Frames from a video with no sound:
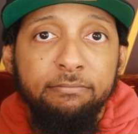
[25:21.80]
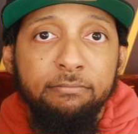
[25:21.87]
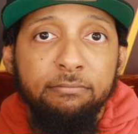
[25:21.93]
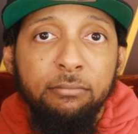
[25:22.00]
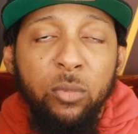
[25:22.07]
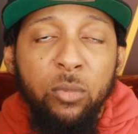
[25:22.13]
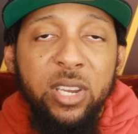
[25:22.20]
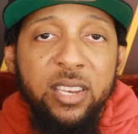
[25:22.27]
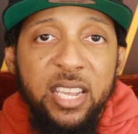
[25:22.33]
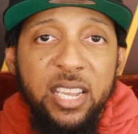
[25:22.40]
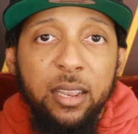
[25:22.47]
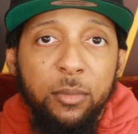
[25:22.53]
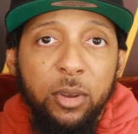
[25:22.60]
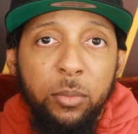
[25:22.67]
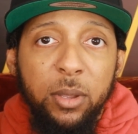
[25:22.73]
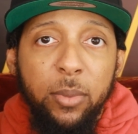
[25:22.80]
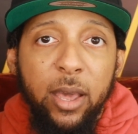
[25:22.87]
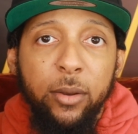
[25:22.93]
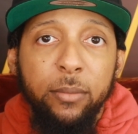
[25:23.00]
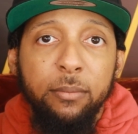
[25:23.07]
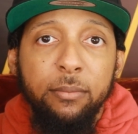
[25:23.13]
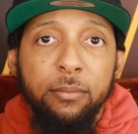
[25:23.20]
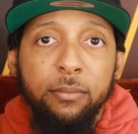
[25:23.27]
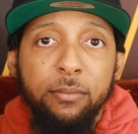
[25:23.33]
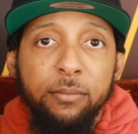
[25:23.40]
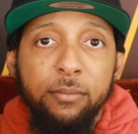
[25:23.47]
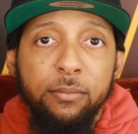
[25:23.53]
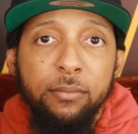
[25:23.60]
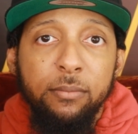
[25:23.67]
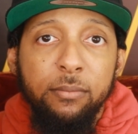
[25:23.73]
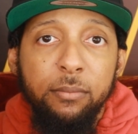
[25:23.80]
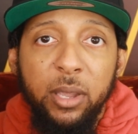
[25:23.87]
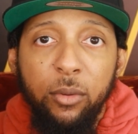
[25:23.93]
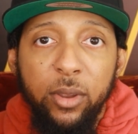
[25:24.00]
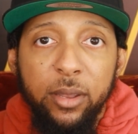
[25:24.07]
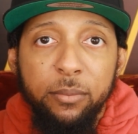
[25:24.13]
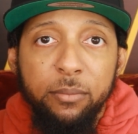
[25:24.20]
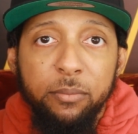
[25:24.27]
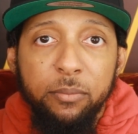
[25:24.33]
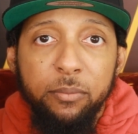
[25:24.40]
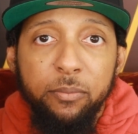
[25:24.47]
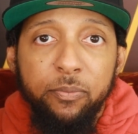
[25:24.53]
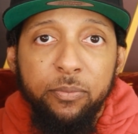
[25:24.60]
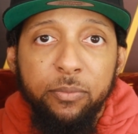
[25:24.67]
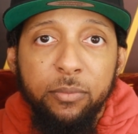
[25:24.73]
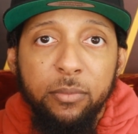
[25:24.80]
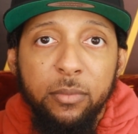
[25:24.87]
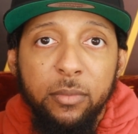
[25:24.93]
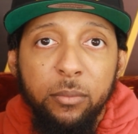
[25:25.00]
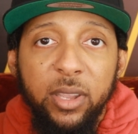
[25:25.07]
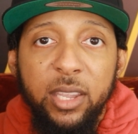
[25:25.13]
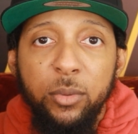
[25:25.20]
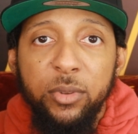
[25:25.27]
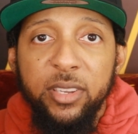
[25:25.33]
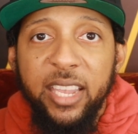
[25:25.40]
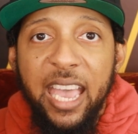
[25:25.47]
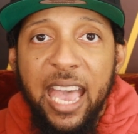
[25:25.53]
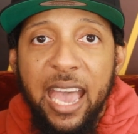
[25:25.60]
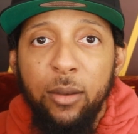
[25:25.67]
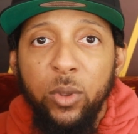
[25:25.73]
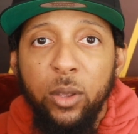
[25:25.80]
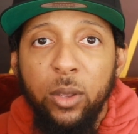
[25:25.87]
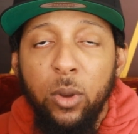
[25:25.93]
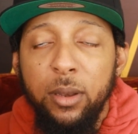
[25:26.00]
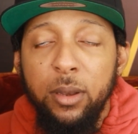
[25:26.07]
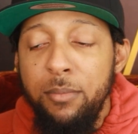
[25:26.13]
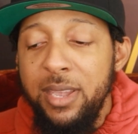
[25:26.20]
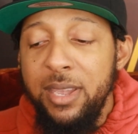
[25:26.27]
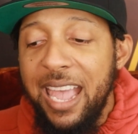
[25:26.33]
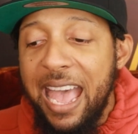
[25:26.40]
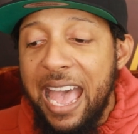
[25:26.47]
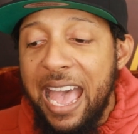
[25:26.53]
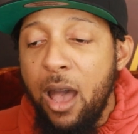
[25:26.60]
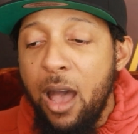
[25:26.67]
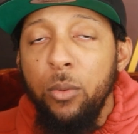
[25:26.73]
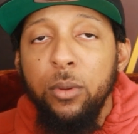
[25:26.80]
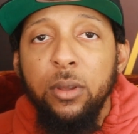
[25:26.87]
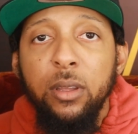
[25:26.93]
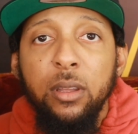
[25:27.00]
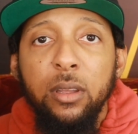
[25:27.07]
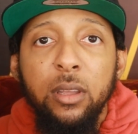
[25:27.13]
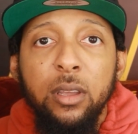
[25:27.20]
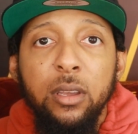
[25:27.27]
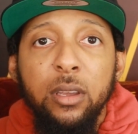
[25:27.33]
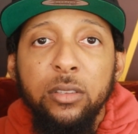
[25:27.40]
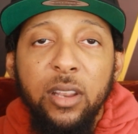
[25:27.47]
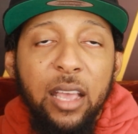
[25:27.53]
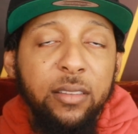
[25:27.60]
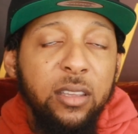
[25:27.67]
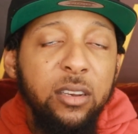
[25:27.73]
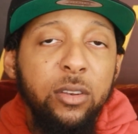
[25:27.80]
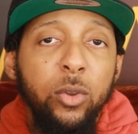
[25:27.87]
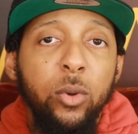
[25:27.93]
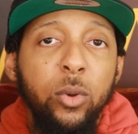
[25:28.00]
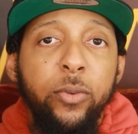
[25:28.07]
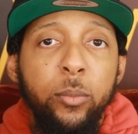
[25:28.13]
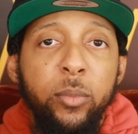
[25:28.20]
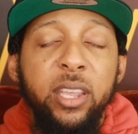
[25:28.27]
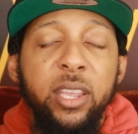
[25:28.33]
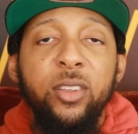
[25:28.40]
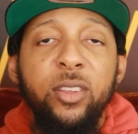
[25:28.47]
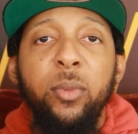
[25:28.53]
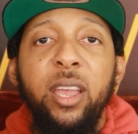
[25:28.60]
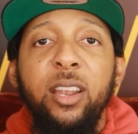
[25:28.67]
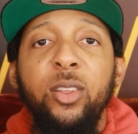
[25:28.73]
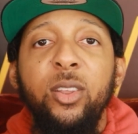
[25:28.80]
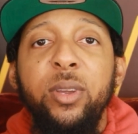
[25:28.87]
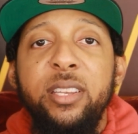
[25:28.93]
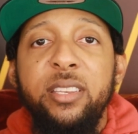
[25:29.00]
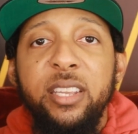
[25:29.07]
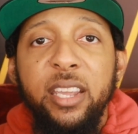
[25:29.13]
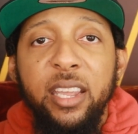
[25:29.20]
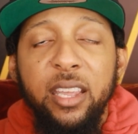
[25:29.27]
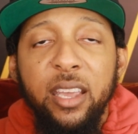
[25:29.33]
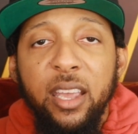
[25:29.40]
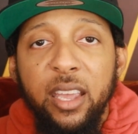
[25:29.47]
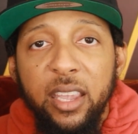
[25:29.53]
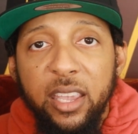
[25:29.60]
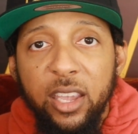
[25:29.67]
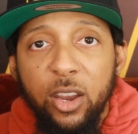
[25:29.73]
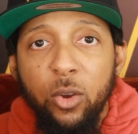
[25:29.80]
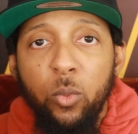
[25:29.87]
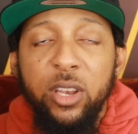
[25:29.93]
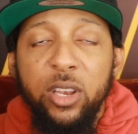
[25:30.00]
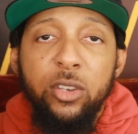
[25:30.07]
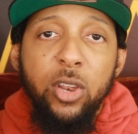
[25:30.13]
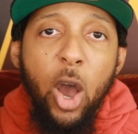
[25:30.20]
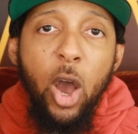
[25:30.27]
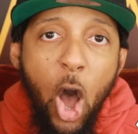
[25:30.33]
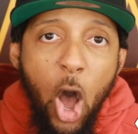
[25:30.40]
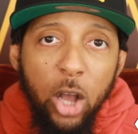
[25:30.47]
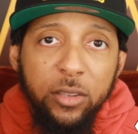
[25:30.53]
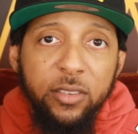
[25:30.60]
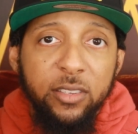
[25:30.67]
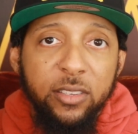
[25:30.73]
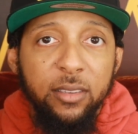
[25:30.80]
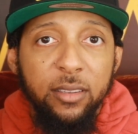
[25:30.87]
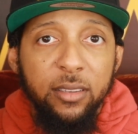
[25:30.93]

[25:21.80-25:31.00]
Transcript: We need him to be better, period. But he was a cat in week one. Meow. So that's going to do it for me, your man Louie Tee, here with dogs